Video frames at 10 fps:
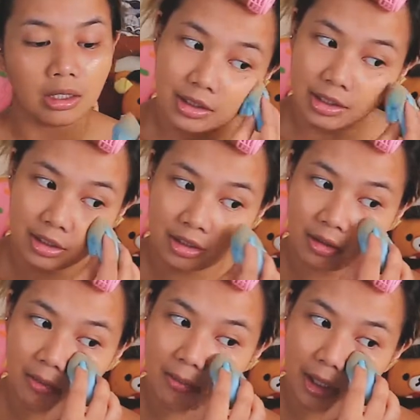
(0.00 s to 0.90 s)

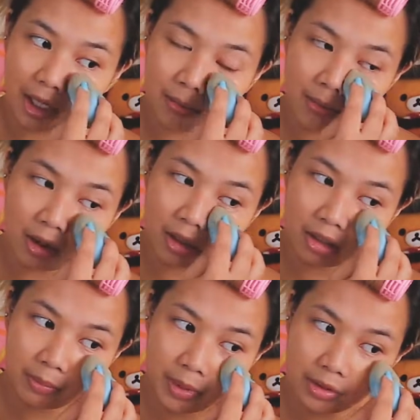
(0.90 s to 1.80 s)
And I'm all
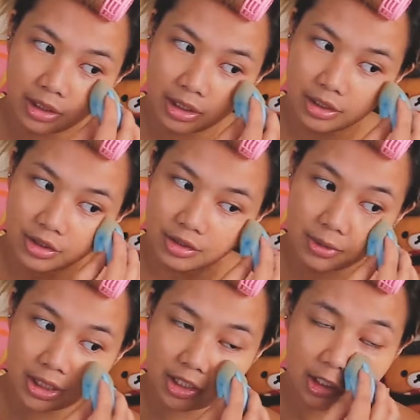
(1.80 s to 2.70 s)
about like dewy
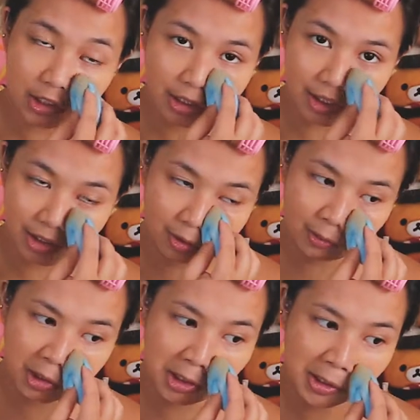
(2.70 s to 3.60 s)
skin this
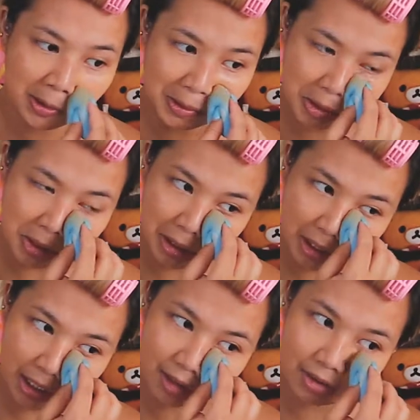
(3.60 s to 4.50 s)
summer.
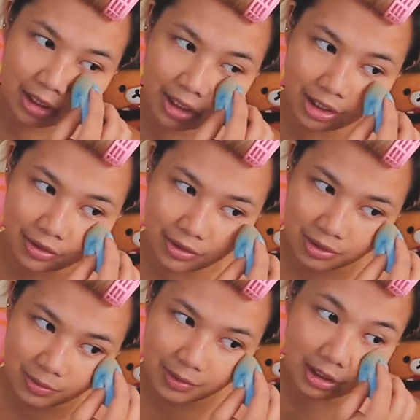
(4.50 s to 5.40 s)
I know that I used
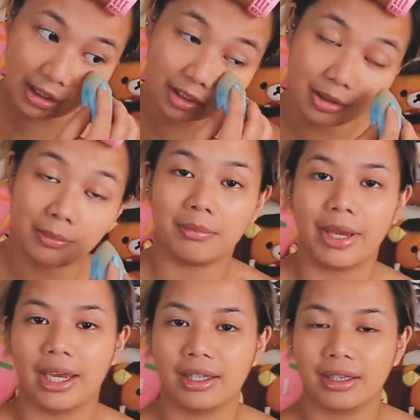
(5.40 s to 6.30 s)
to be like a
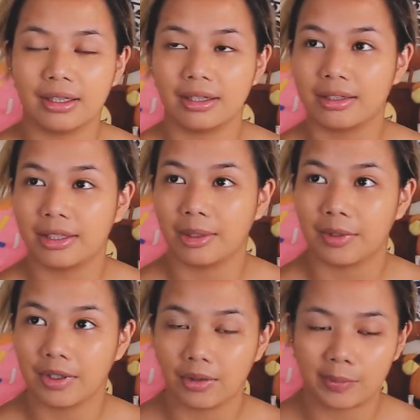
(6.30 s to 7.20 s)
matte type
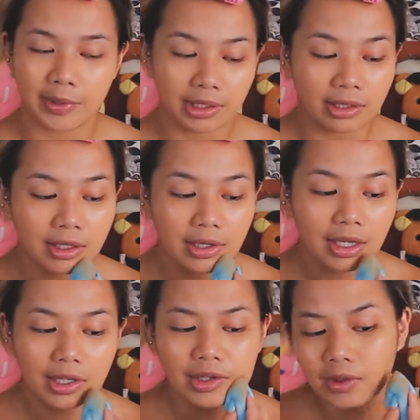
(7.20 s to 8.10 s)
of girl, but
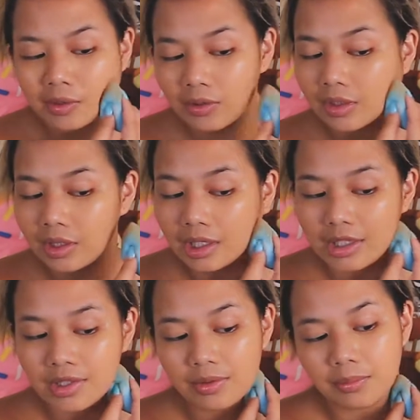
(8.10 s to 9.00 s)
I don't know, I
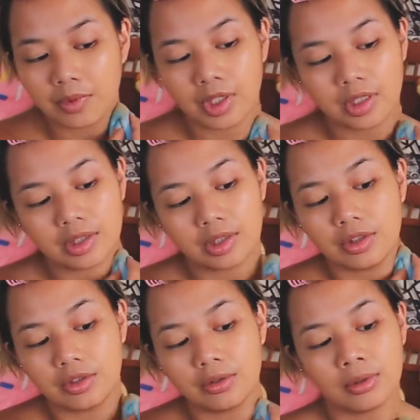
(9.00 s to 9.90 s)
just embraced the
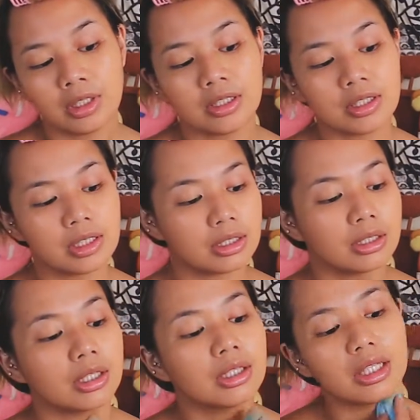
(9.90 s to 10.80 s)
dewiness
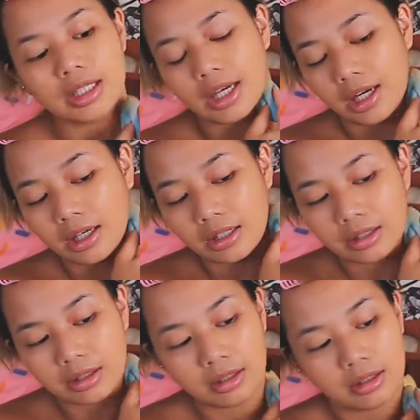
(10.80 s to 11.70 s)
and the tan.